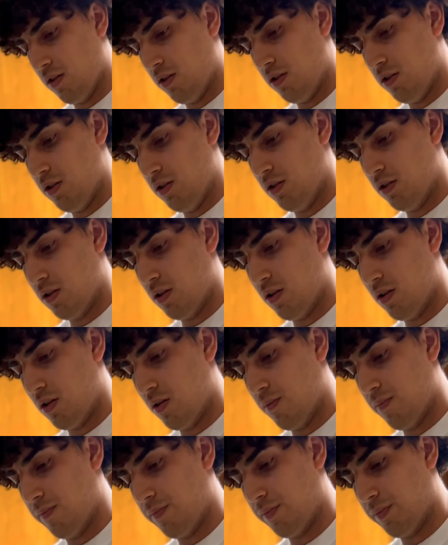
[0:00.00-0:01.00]
You know,
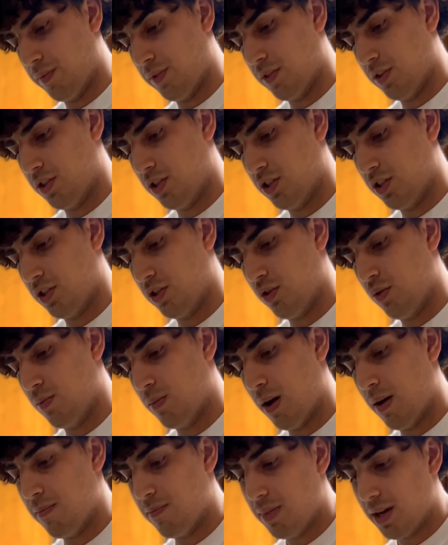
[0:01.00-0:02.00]
just do
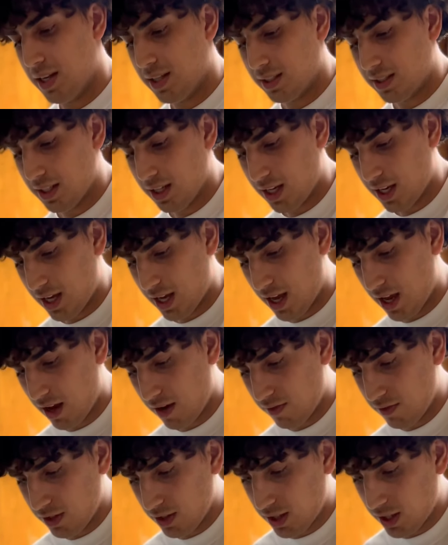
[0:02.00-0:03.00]
my best to get
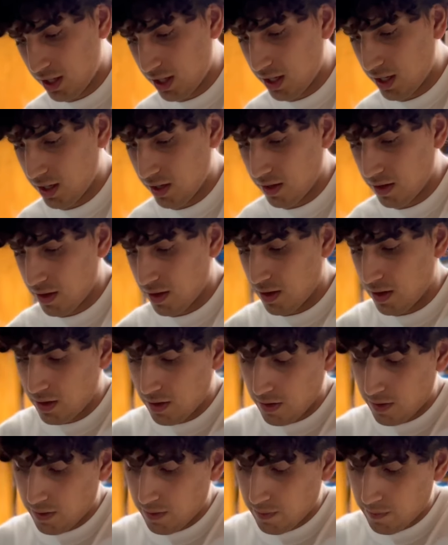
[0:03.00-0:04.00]
everything.
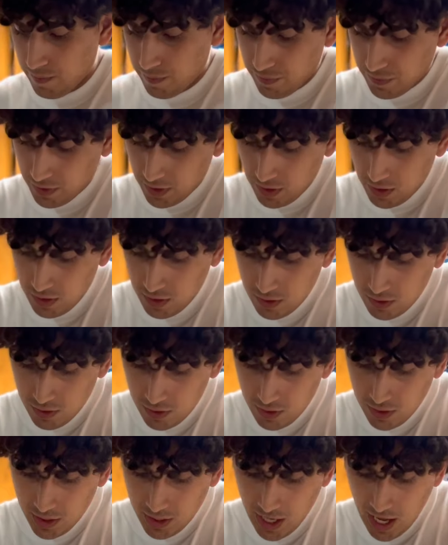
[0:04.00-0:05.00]
You know,
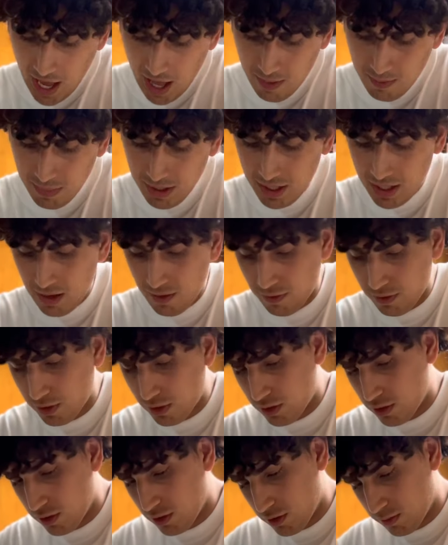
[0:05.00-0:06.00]
it can be
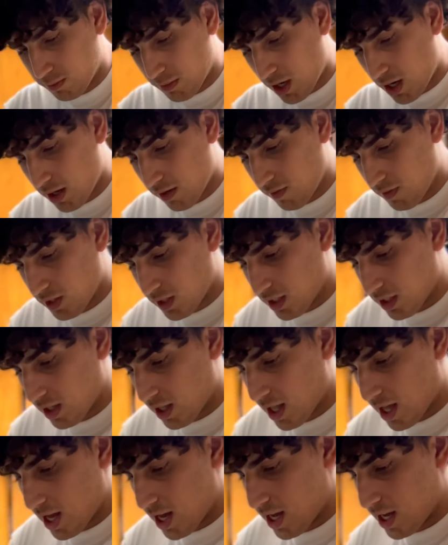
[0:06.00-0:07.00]
difficult, I'm not even gonna
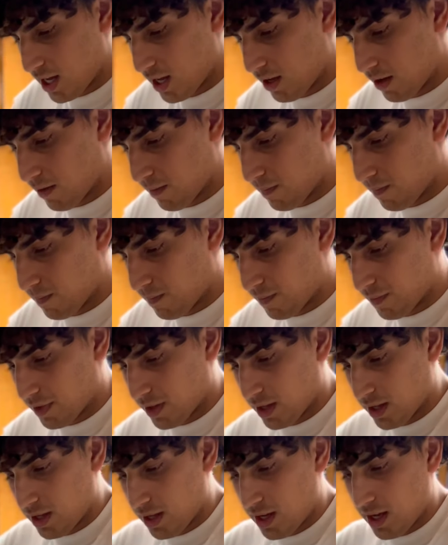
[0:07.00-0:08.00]
lie.
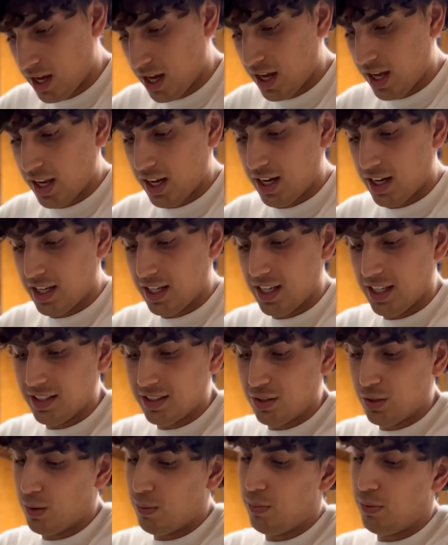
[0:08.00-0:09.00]
And it gets
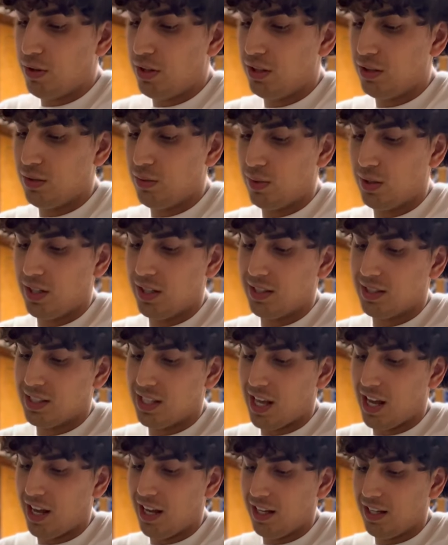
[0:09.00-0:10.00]
to a point to where it's
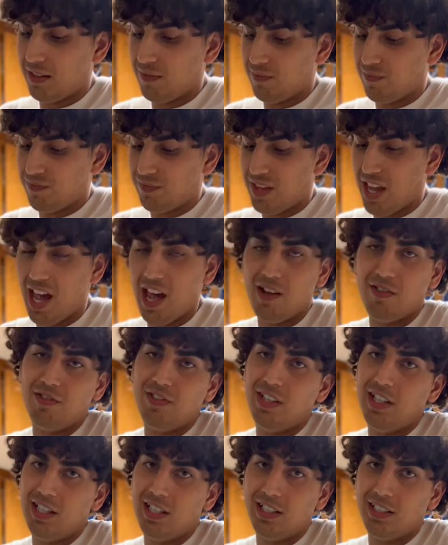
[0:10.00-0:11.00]
like, F it.